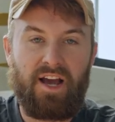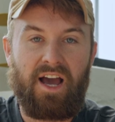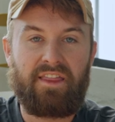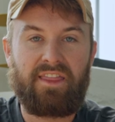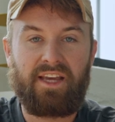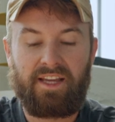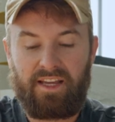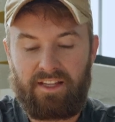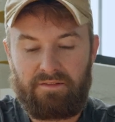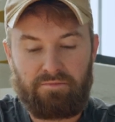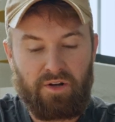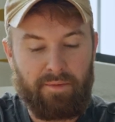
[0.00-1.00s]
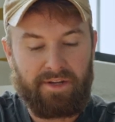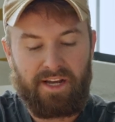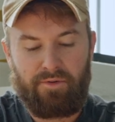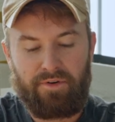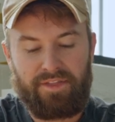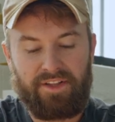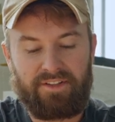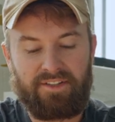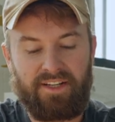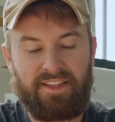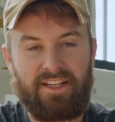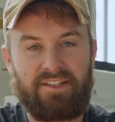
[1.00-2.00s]
I think coming out with things
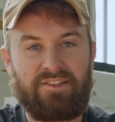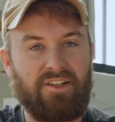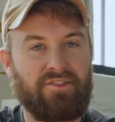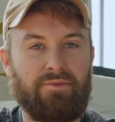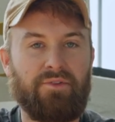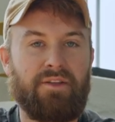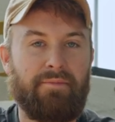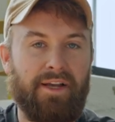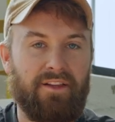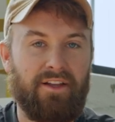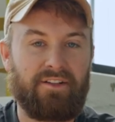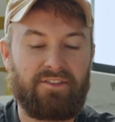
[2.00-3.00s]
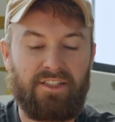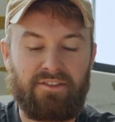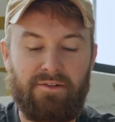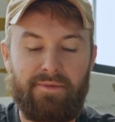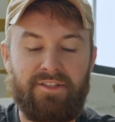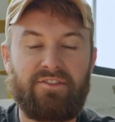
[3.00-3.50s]
like this doesn't really make a lot of sense for me,